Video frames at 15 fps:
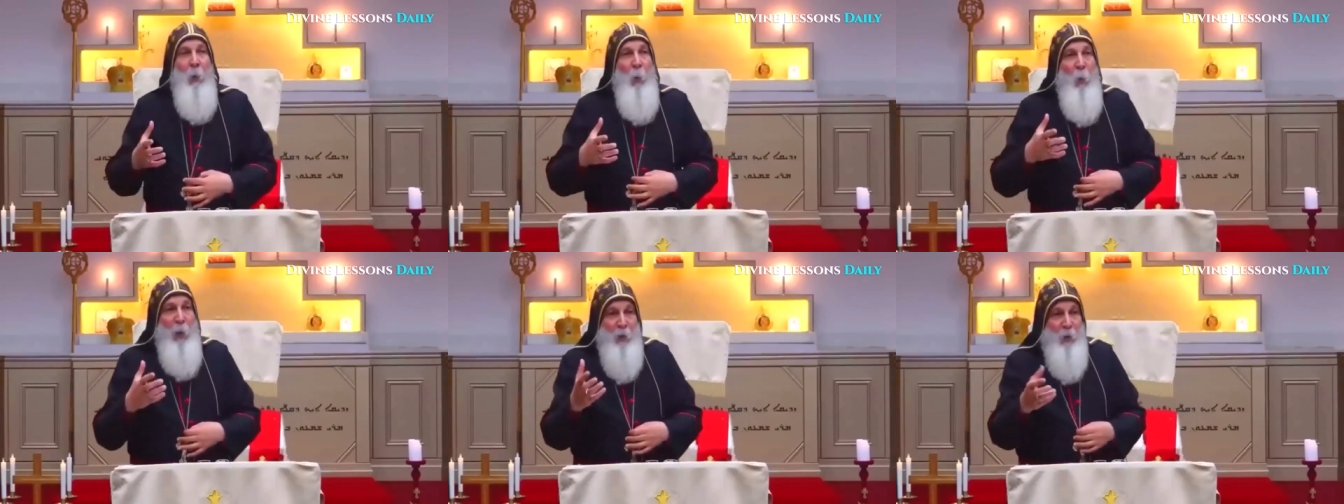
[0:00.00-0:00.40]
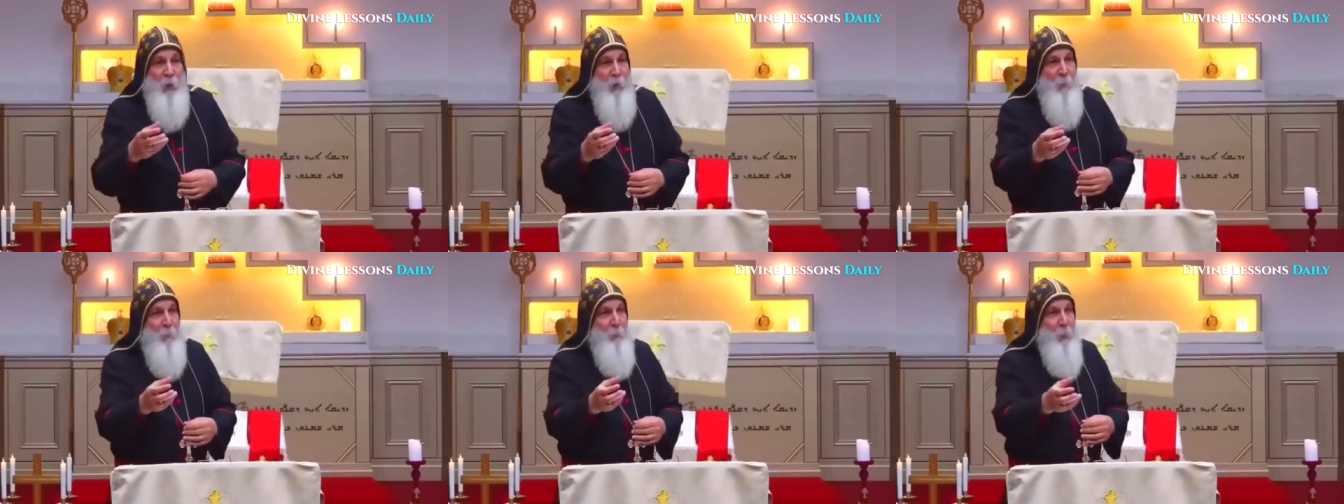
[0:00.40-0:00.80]
When
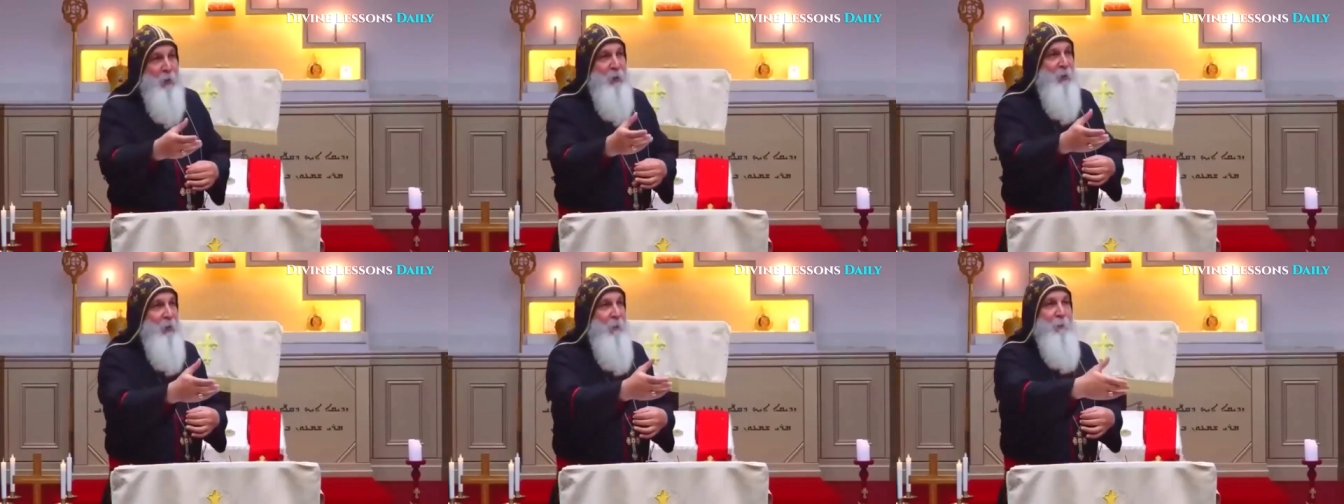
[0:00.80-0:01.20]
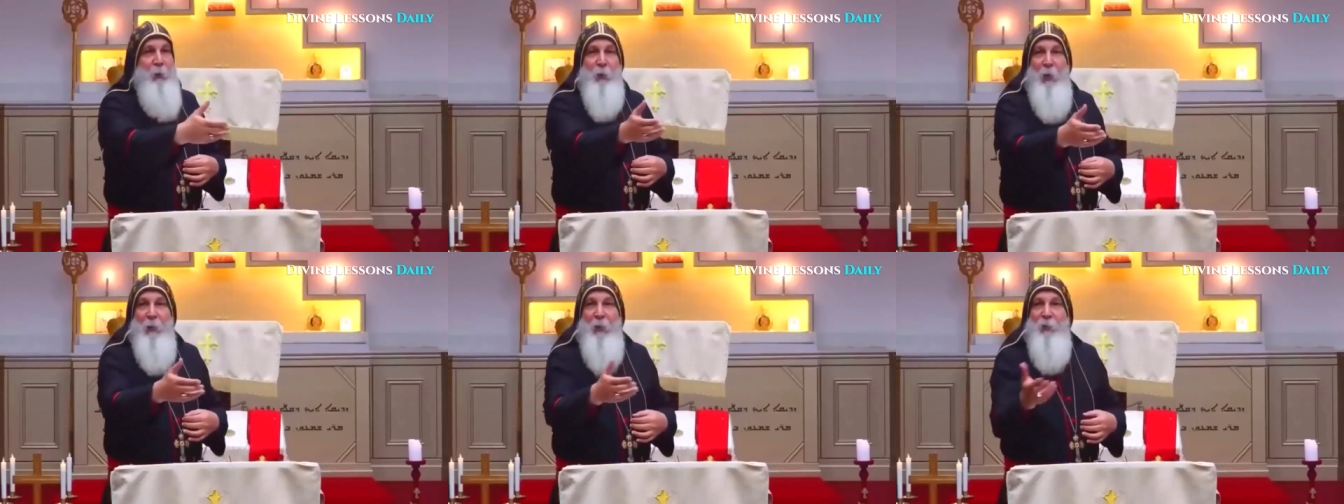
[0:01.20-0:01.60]
you put the
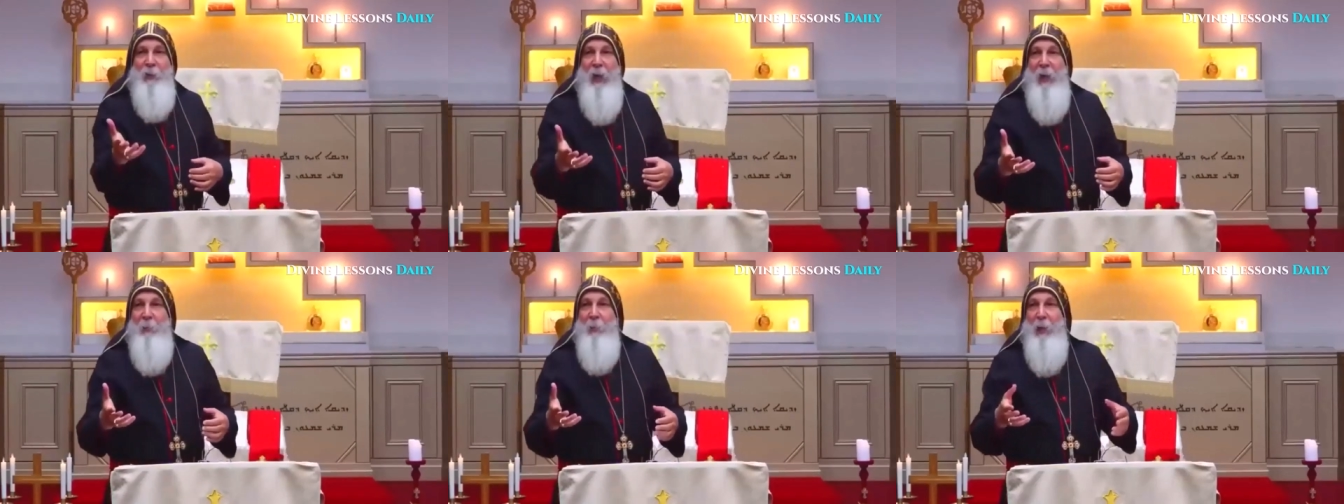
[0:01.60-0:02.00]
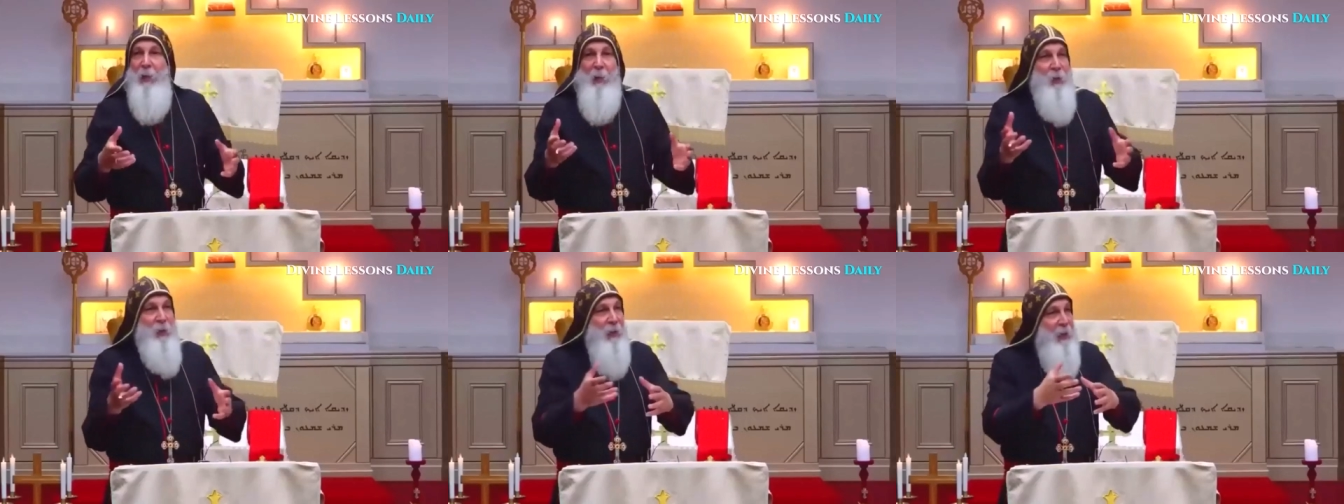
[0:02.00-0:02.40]
food on the table
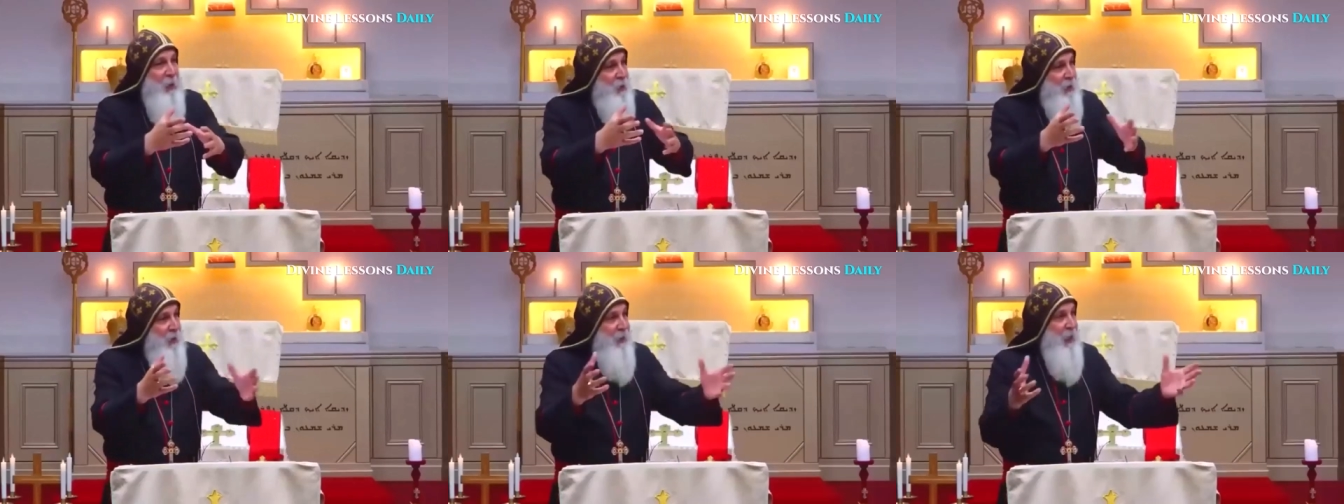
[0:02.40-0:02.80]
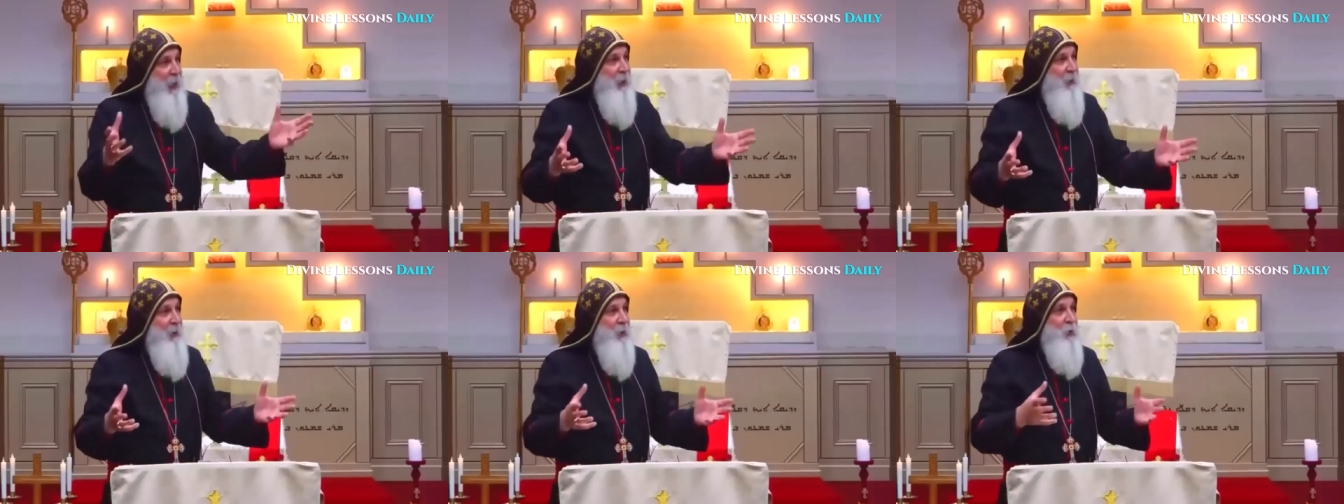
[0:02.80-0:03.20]
and you eat
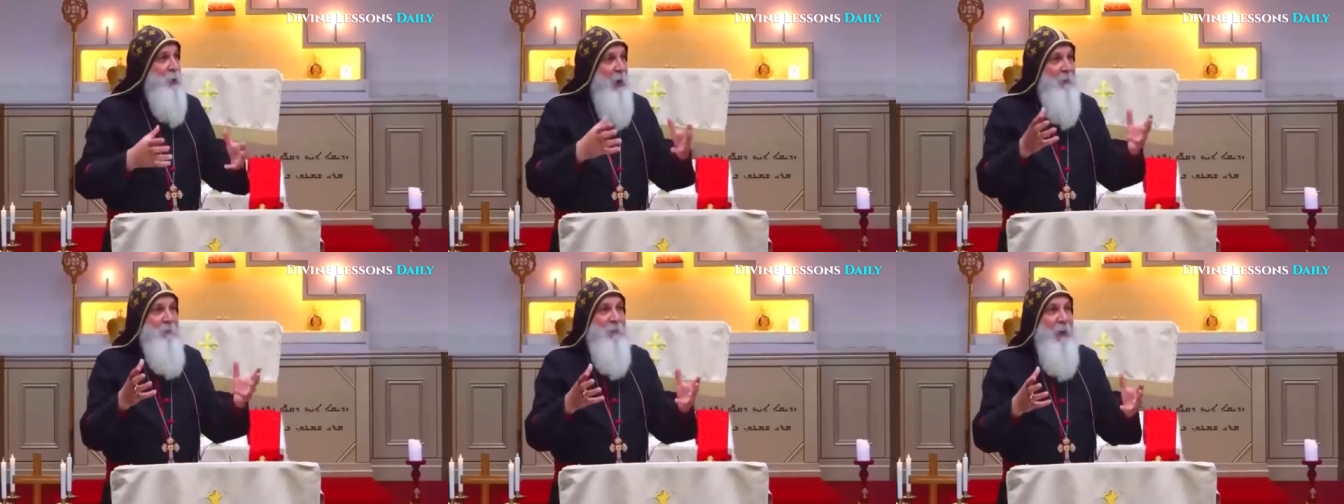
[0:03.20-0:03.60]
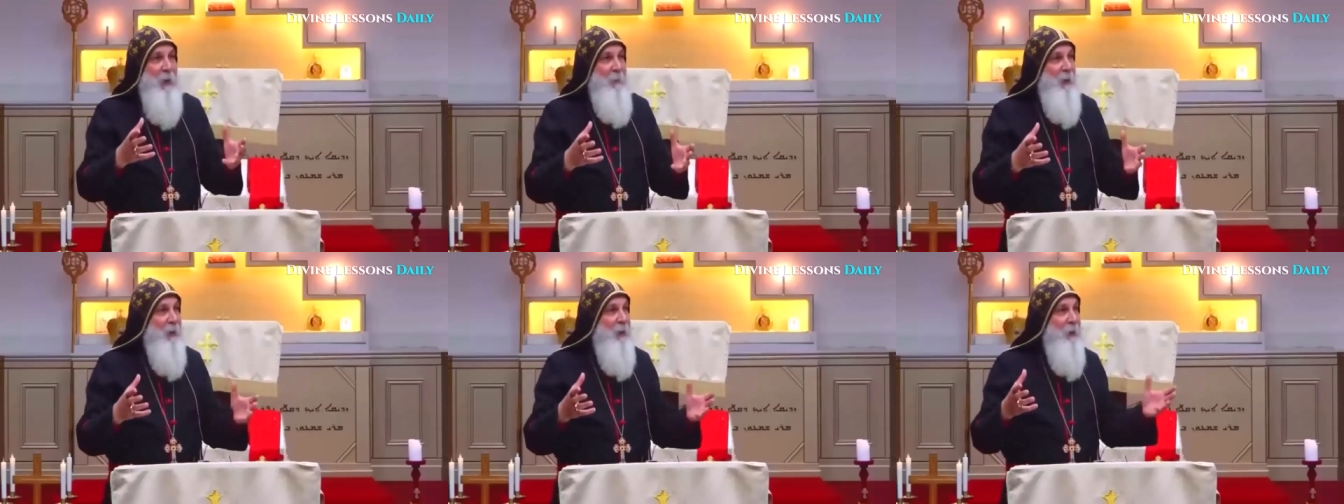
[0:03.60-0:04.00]
together as one
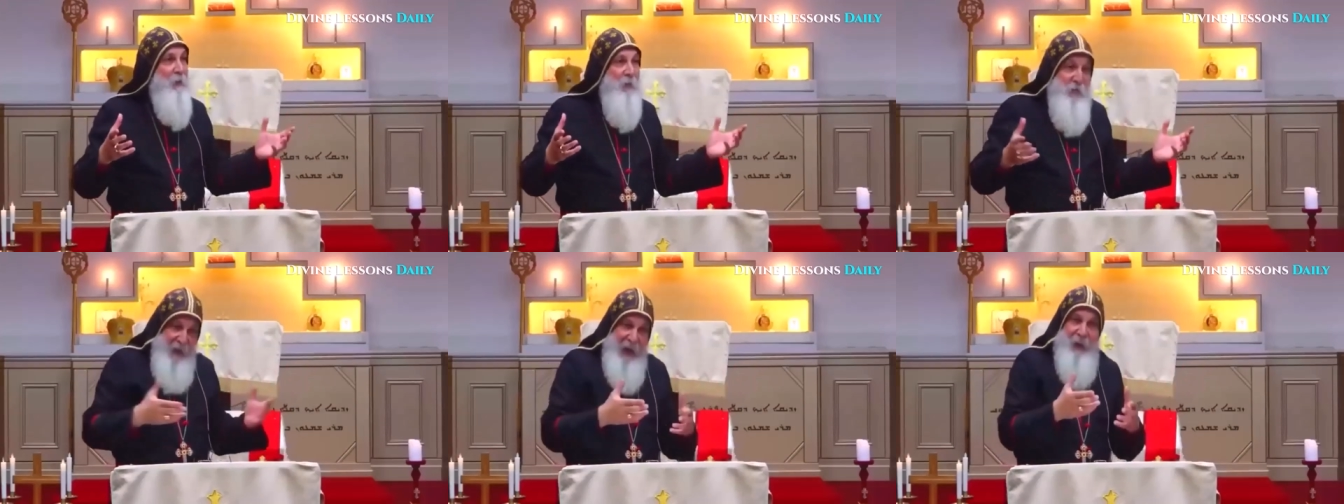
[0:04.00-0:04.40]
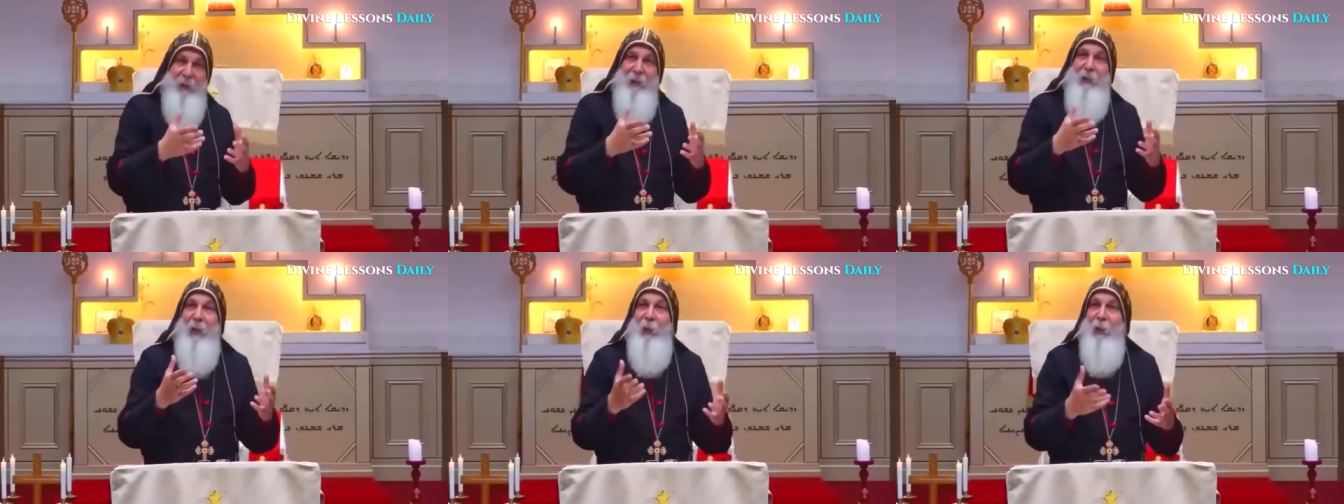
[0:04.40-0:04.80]
family,
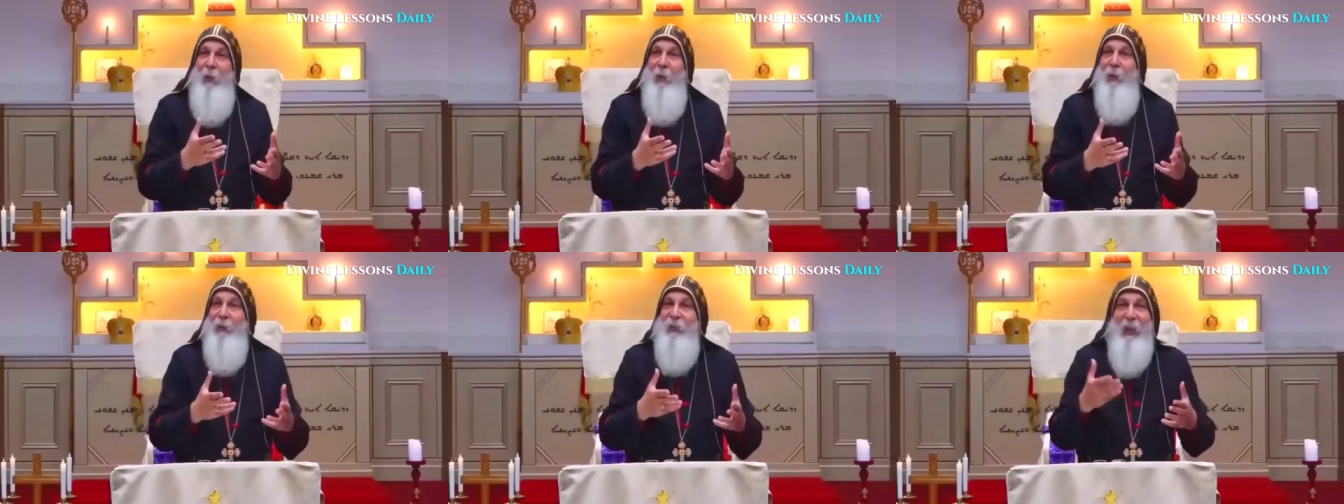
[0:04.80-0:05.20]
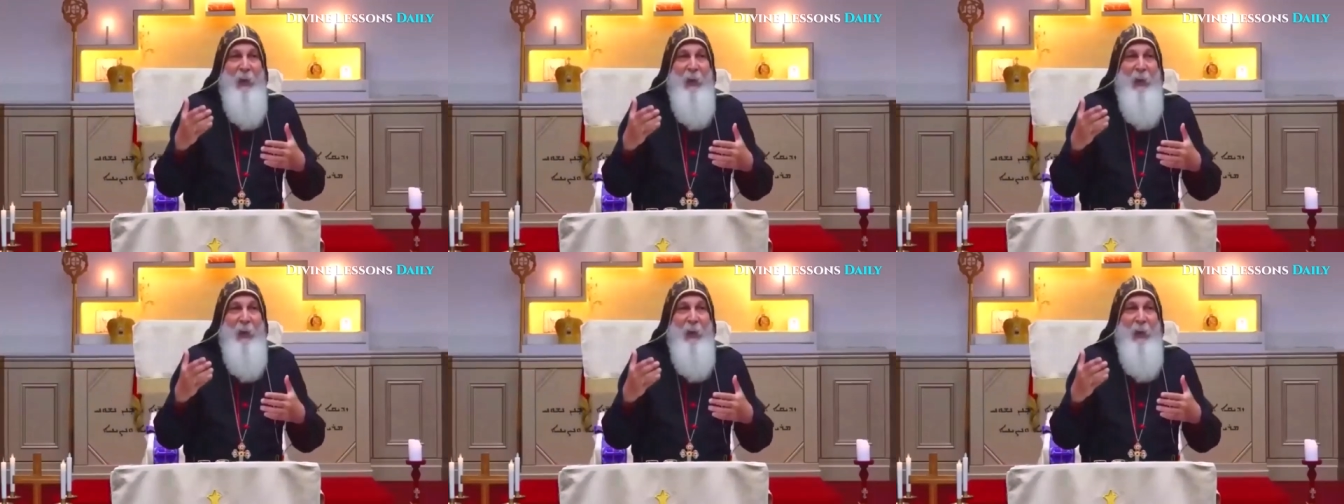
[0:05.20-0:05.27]
thank the Lord.